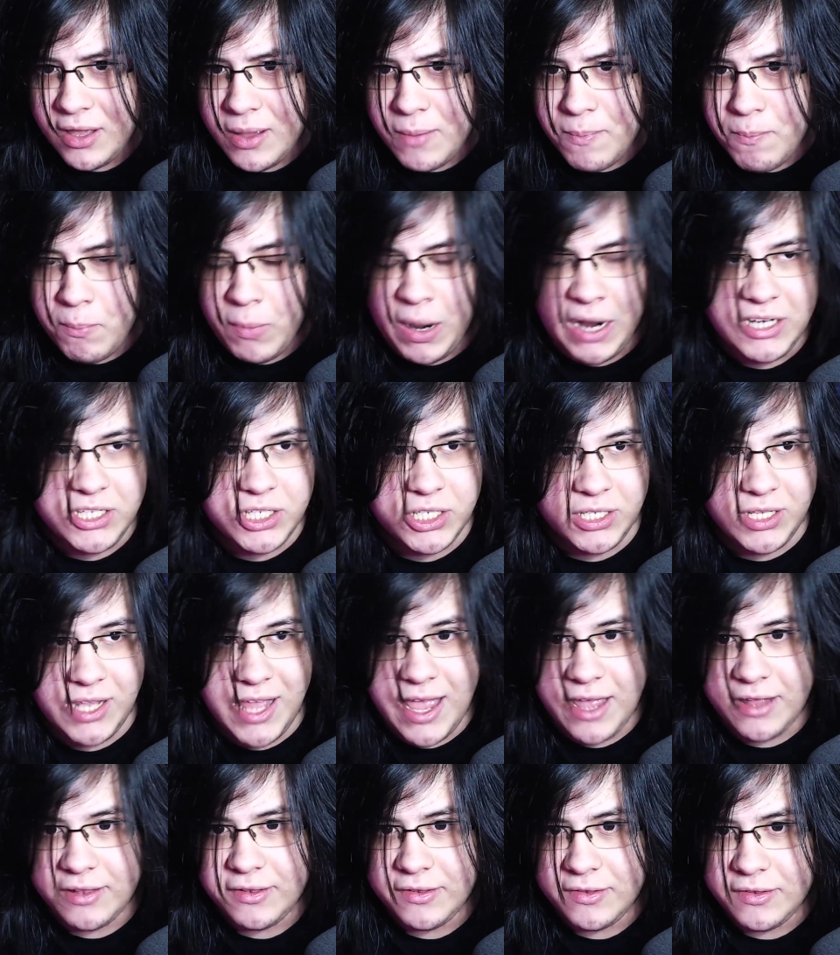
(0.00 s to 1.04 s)
much
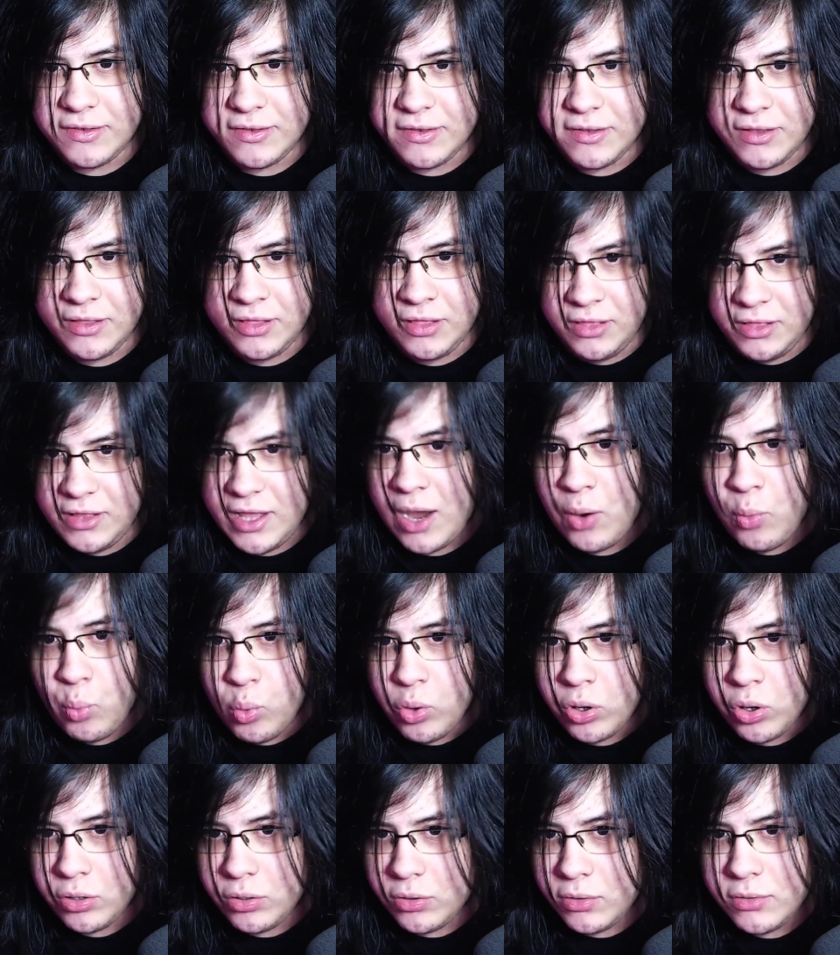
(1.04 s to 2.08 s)
less a
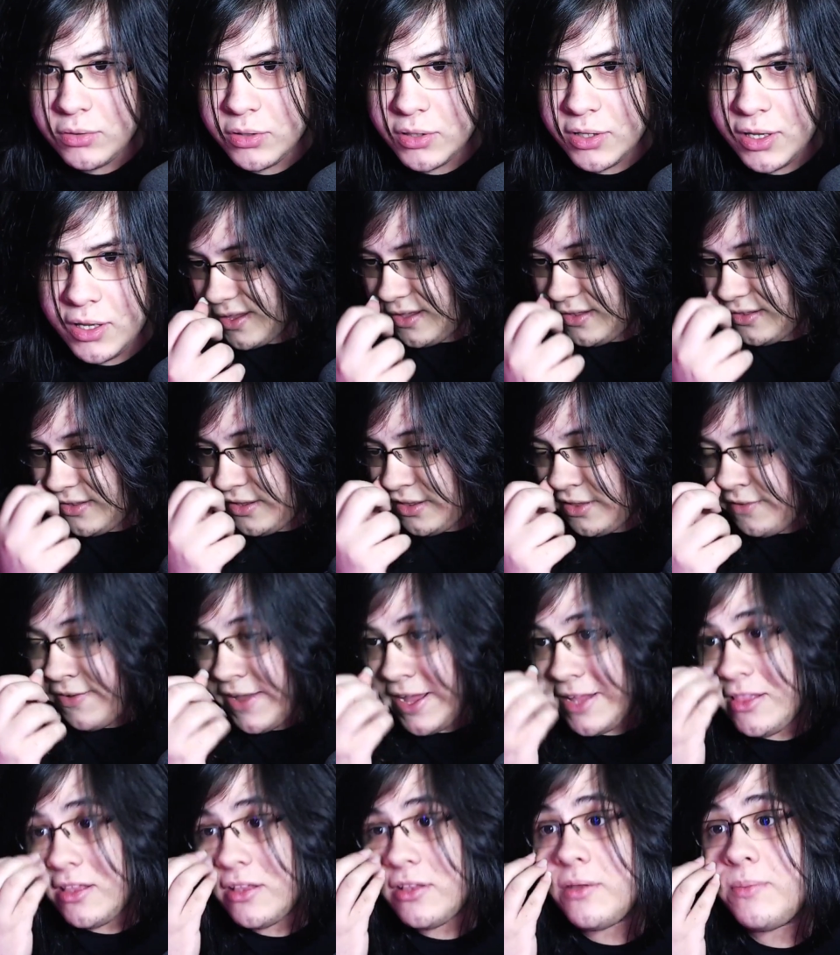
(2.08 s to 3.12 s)
world. So the
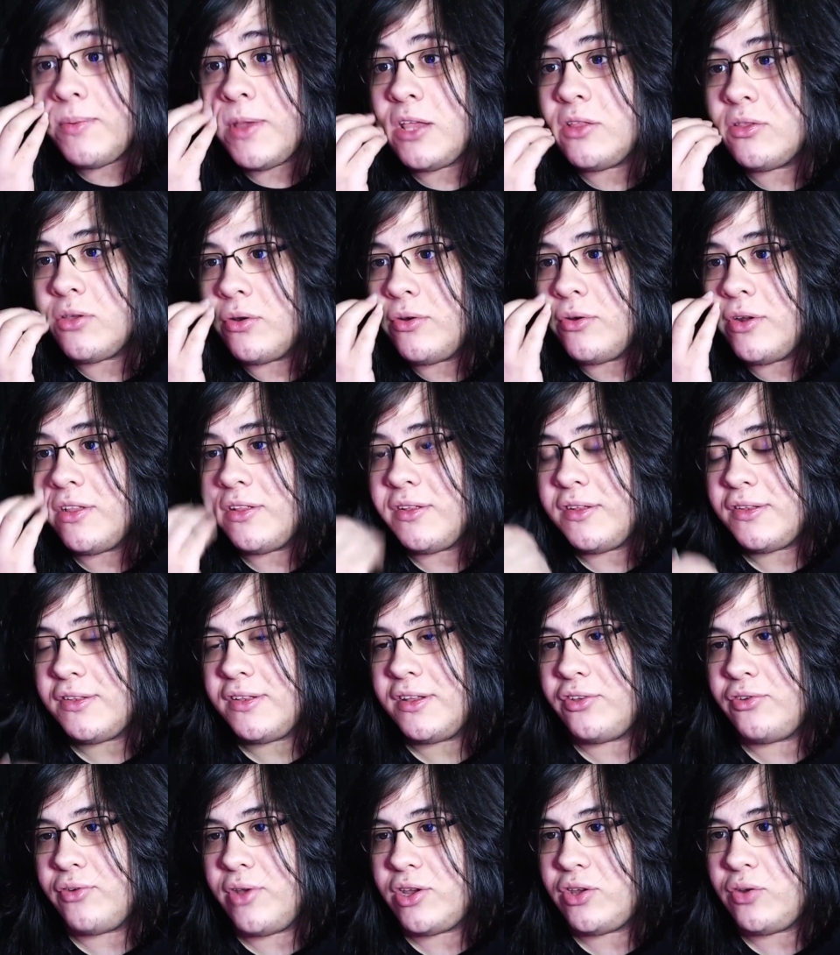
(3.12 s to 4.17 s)
fact that they're being thrown into a
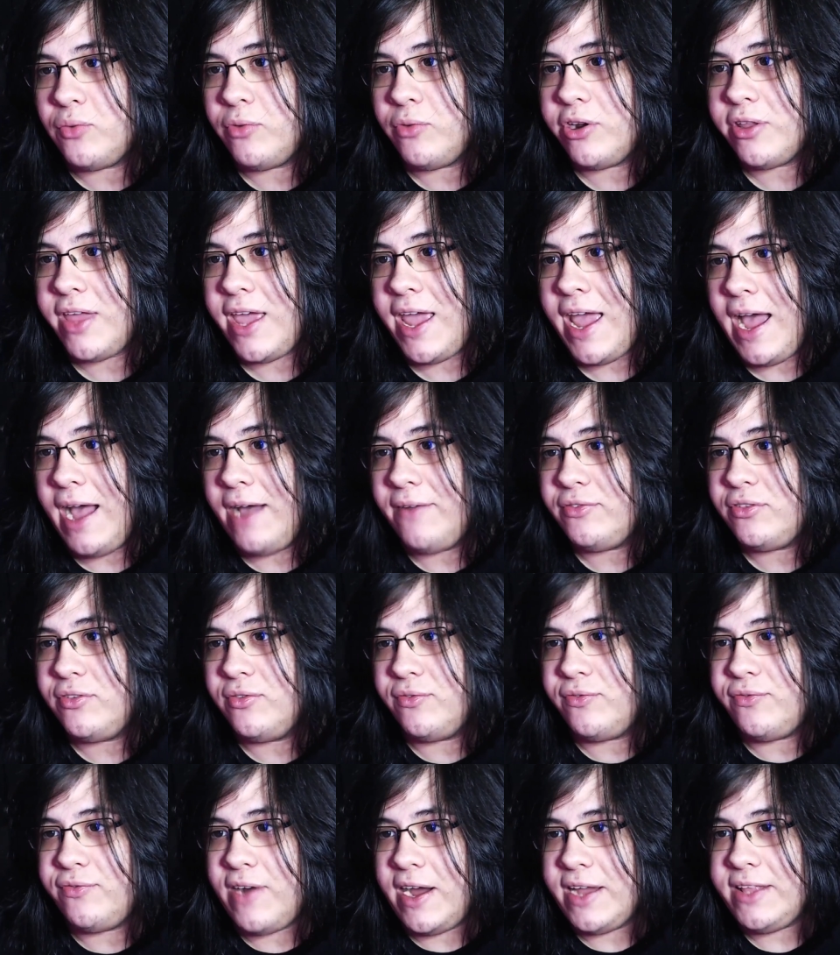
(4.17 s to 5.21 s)
situation where they have to
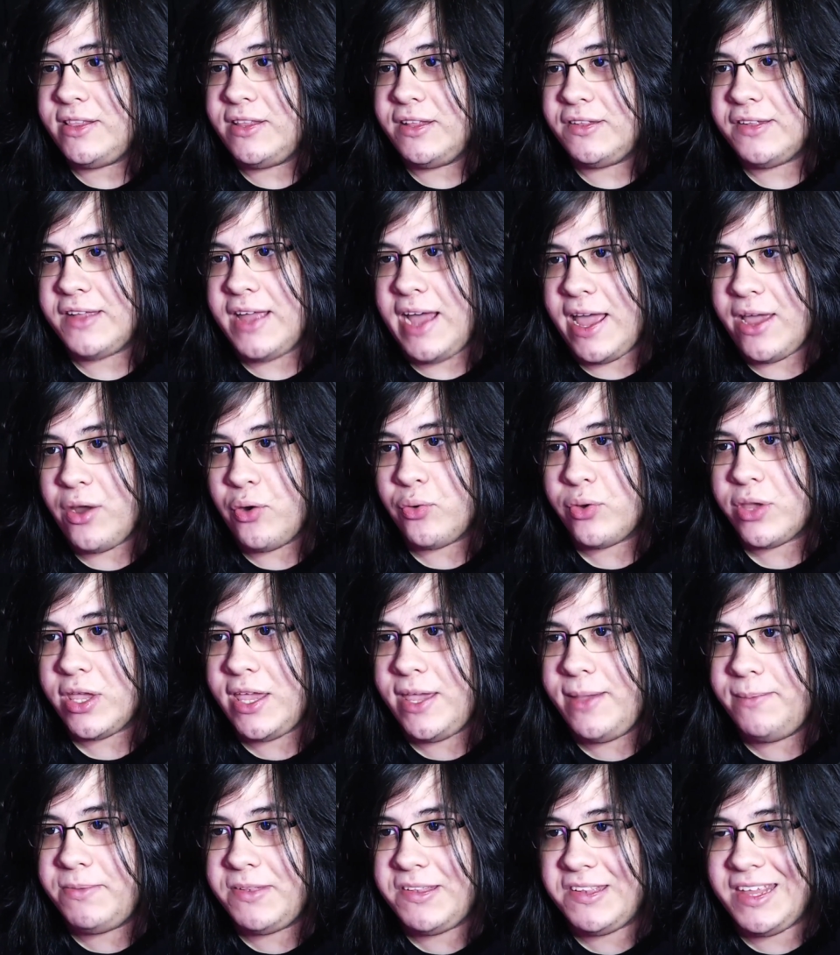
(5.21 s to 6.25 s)
fight this guy who
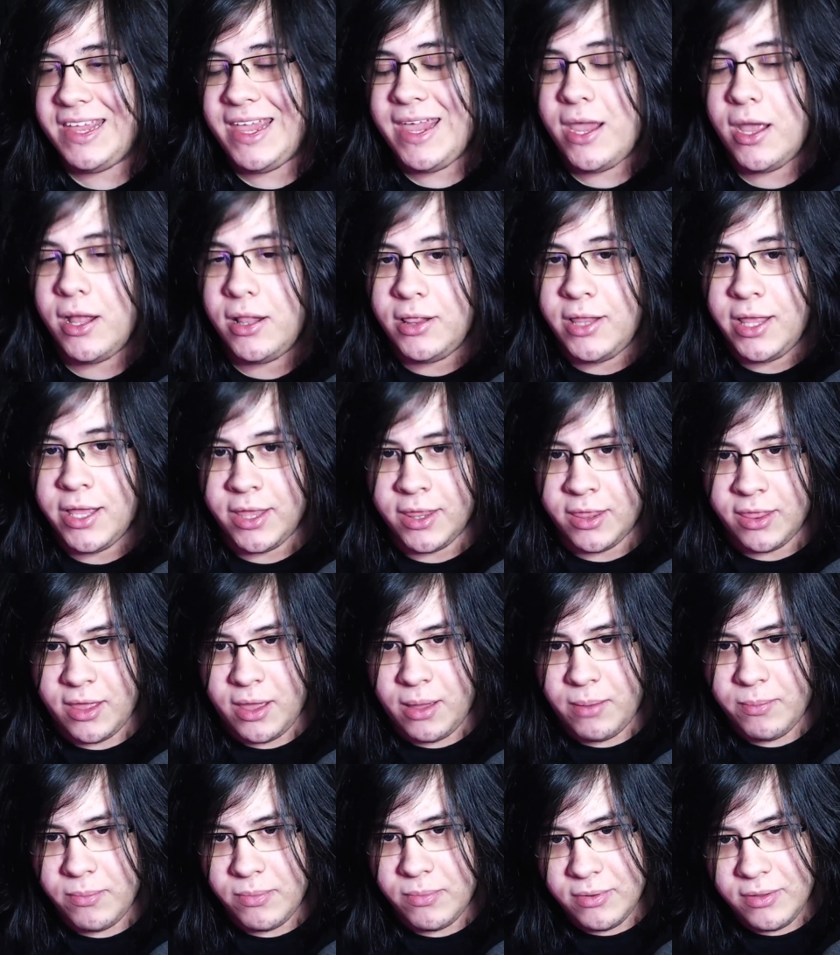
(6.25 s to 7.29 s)
keeps killing
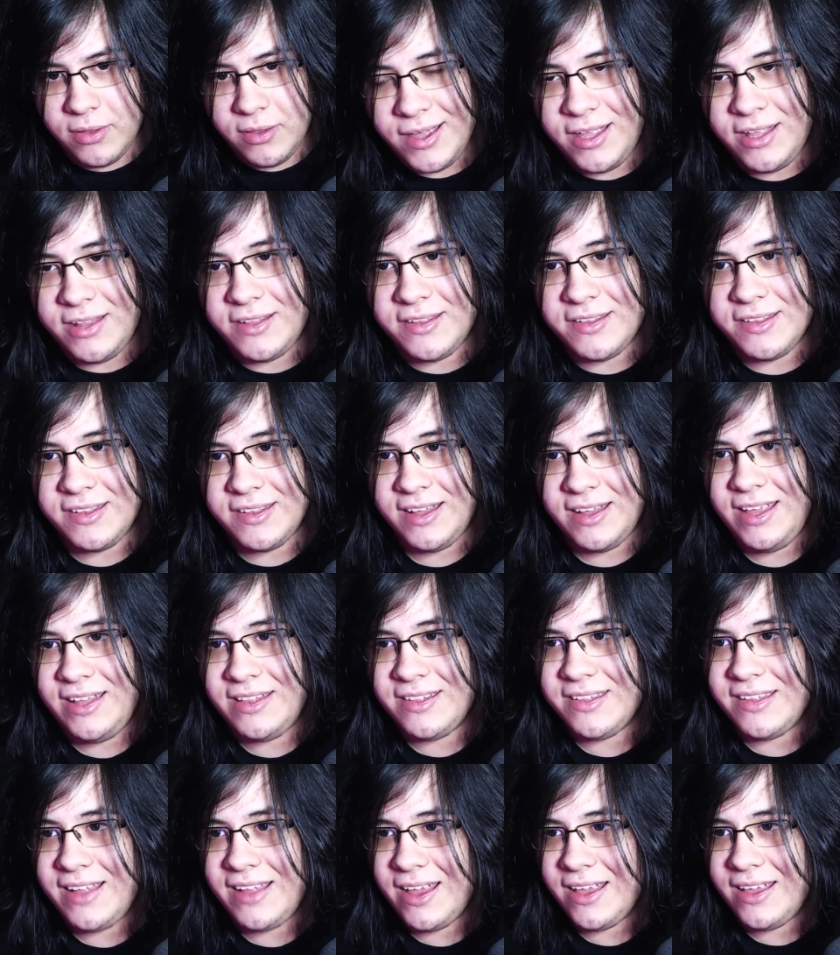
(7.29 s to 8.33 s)
them, it's
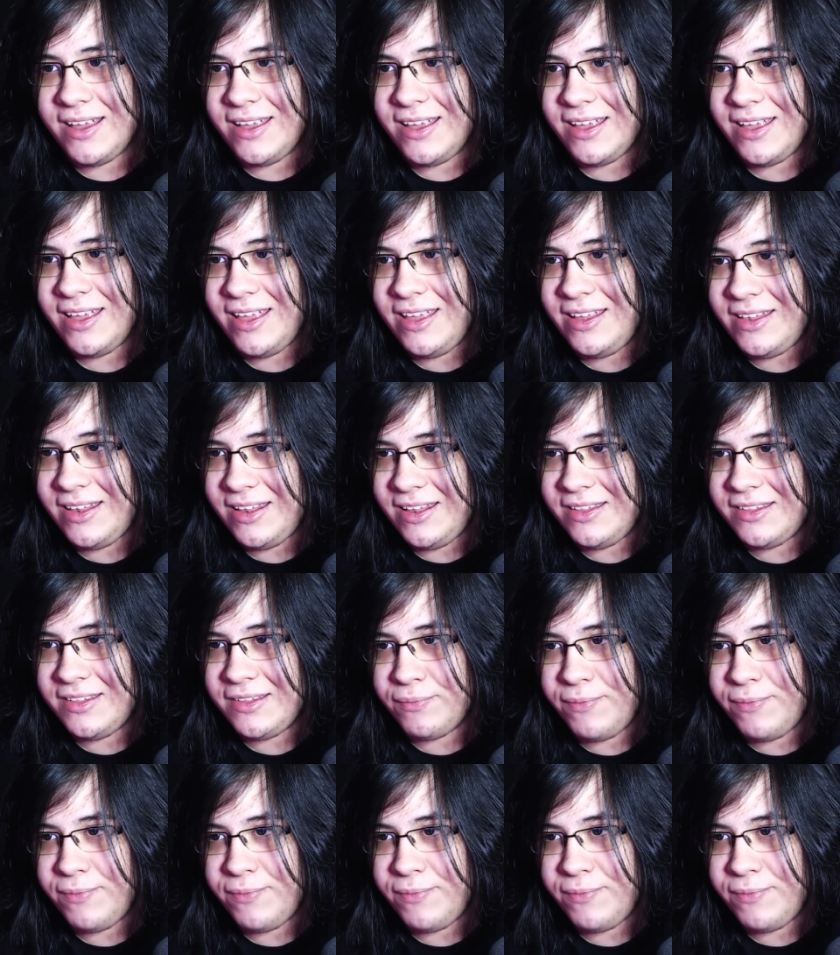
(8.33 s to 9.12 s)
it's like it, it's